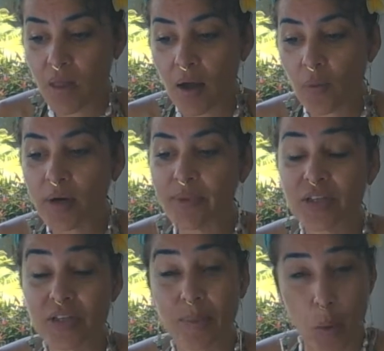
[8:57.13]
I want to be
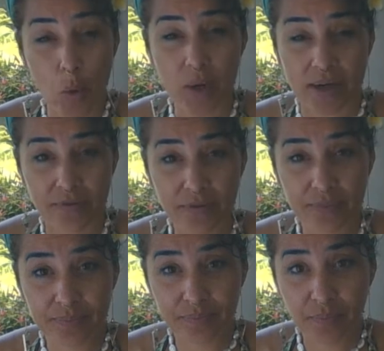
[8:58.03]
supportive
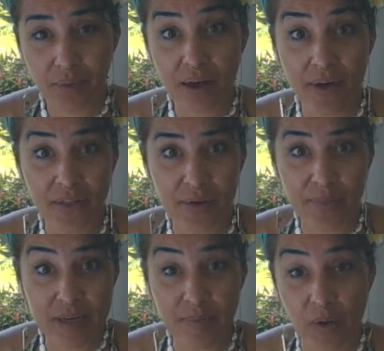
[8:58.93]
of other
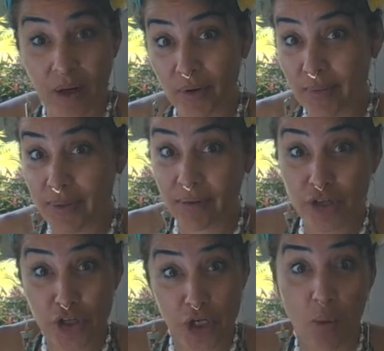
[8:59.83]
people. I want to be able
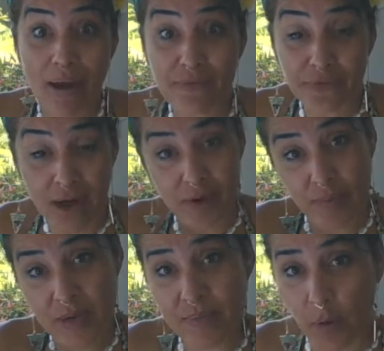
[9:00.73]
to show up for other
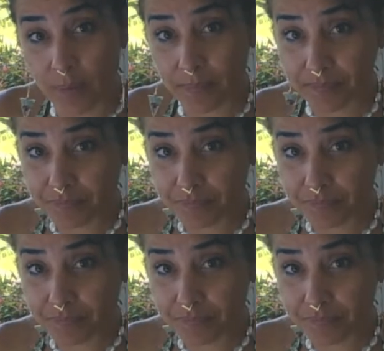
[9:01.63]
people.